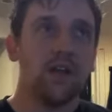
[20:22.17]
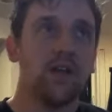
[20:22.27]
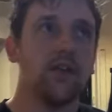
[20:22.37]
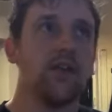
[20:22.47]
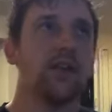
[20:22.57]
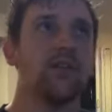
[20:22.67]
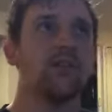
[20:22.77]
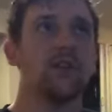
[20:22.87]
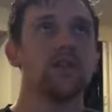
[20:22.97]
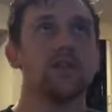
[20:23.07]
in in the
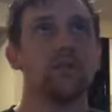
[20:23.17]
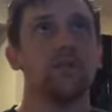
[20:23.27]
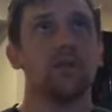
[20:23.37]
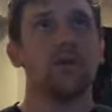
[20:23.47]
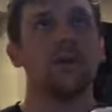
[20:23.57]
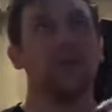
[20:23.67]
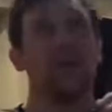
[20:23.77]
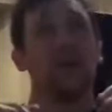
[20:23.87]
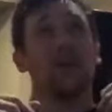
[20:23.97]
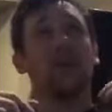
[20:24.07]
fellowship
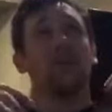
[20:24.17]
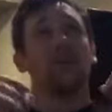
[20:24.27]
thread.